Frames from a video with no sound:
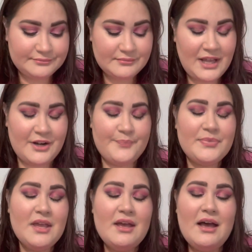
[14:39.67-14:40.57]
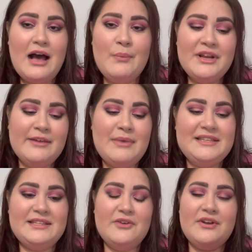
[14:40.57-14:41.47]
I don't know. I'm going to give
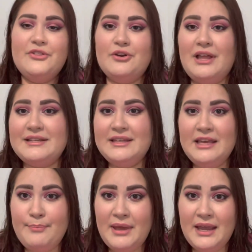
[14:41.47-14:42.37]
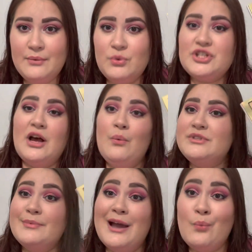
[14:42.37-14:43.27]
myself either like to hit pan, which
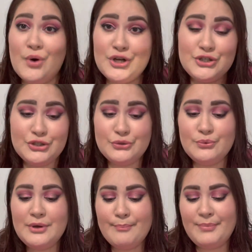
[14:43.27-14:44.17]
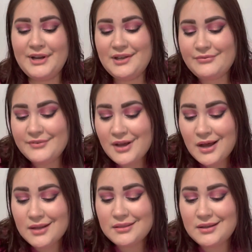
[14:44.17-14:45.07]
something I want to do, but if
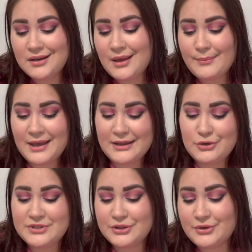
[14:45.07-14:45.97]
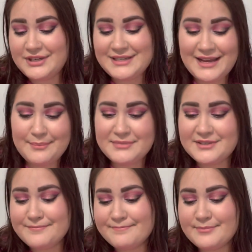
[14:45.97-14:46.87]
not, then I can use it 30
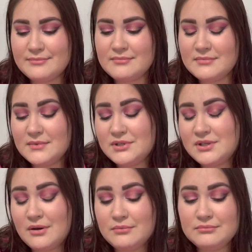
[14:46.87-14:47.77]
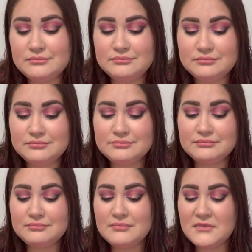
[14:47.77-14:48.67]
times. So,
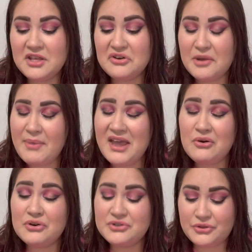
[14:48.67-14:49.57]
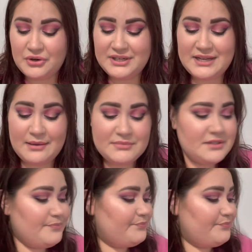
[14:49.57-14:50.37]
either hit pan or use it 30 times.